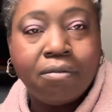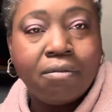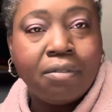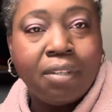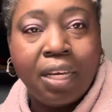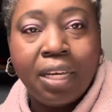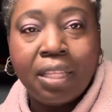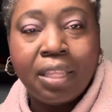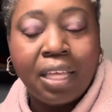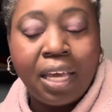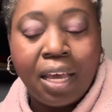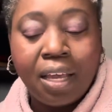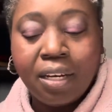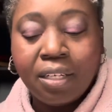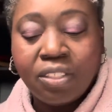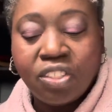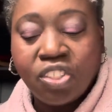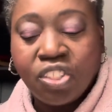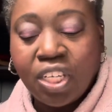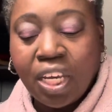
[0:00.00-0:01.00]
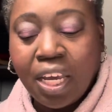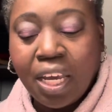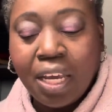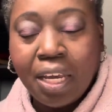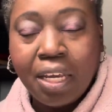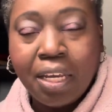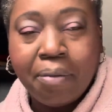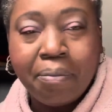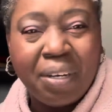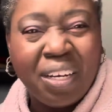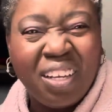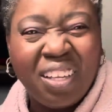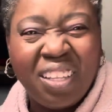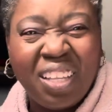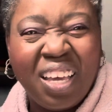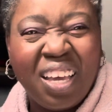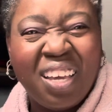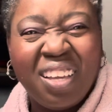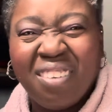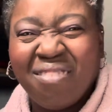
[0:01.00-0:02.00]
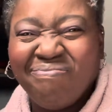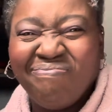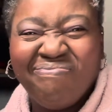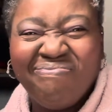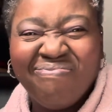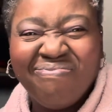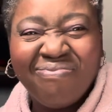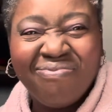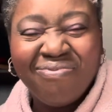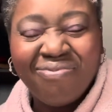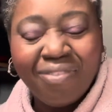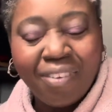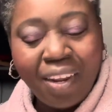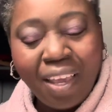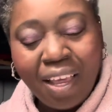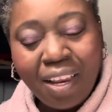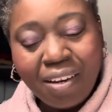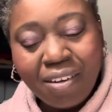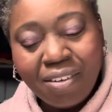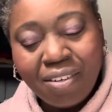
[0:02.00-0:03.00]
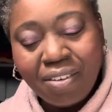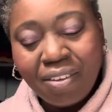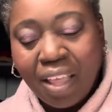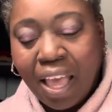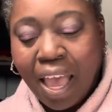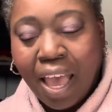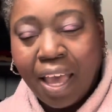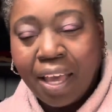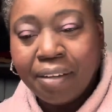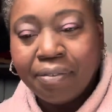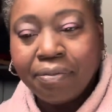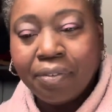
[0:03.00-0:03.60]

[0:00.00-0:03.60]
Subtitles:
like that and shame and all that. I don't do that.